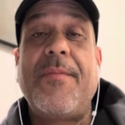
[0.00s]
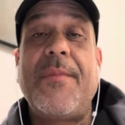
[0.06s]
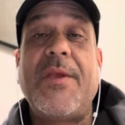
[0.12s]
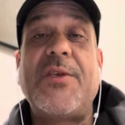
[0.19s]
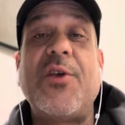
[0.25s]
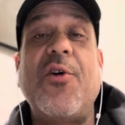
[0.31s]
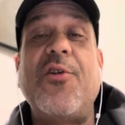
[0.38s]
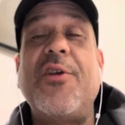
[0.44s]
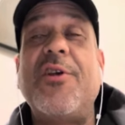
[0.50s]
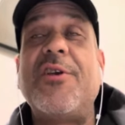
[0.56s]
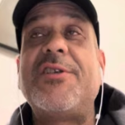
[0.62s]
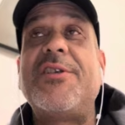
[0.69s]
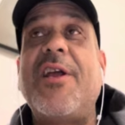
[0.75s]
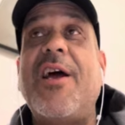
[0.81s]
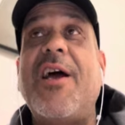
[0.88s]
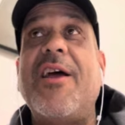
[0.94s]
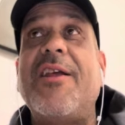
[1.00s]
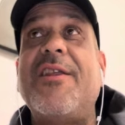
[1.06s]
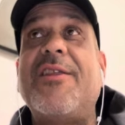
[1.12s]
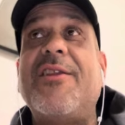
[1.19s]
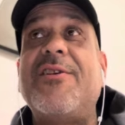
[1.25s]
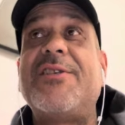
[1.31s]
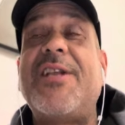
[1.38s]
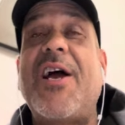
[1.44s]
So there's not
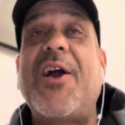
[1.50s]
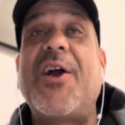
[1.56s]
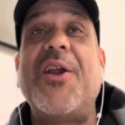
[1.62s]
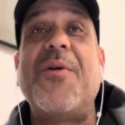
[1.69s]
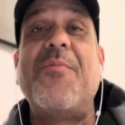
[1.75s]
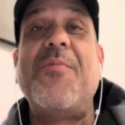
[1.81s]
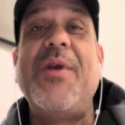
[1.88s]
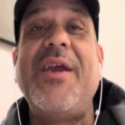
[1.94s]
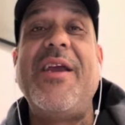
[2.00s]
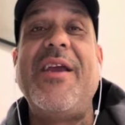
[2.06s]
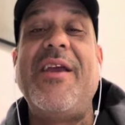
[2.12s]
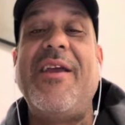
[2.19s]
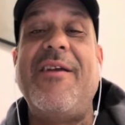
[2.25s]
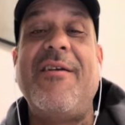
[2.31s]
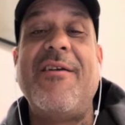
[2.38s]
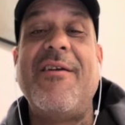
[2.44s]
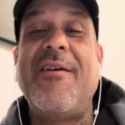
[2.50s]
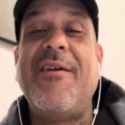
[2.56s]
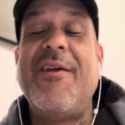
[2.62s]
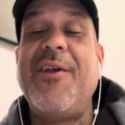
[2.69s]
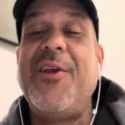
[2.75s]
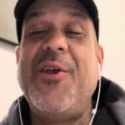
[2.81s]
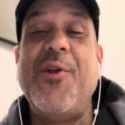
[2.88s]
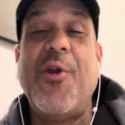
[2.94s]
there's not going to be,
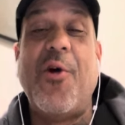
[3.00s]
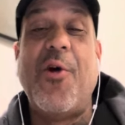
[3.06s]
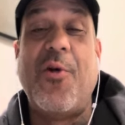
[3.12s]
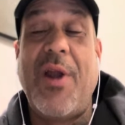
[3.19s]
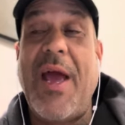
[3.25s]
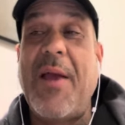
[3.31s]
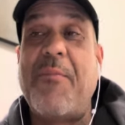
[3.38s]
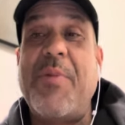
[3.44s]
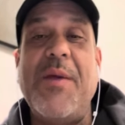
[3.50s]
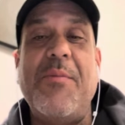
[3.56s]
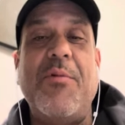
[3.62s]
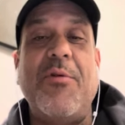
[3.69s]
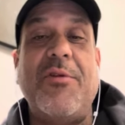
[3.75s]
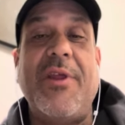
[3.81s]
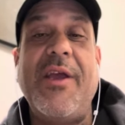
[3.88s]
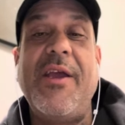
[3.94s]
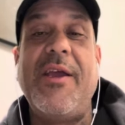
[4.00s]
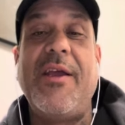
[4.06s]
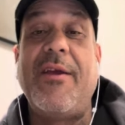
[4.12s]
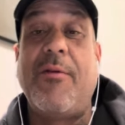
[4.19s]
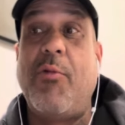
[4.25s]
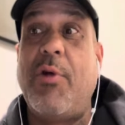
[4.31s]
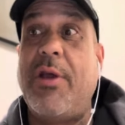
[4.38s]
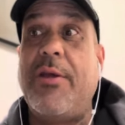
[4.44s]
you know, like people
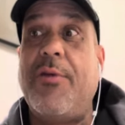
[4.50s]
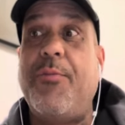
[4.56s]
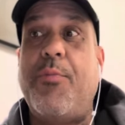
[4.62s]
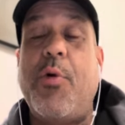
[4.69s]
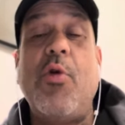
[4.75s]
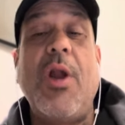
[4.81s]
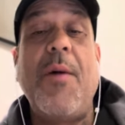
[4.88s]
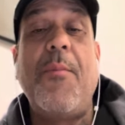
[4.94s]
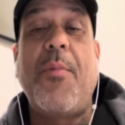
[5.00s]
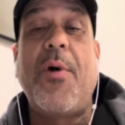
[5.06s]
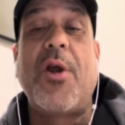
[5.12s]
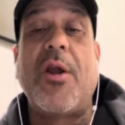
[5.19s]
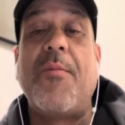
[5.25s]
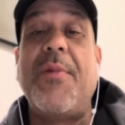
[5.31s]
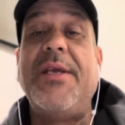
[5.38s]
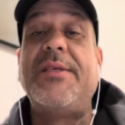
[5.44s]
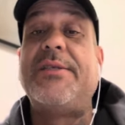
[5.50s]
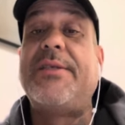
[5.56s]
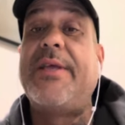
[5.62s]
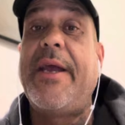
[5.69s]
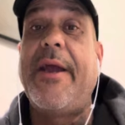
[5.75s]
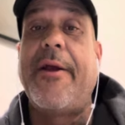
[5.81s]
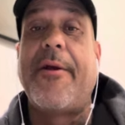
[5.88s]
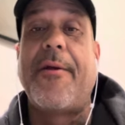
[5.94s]
think when you pull up on him, he's
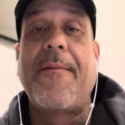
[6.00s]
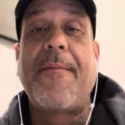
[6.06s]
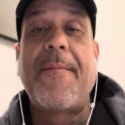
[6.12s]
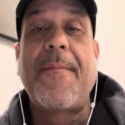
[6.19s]
there.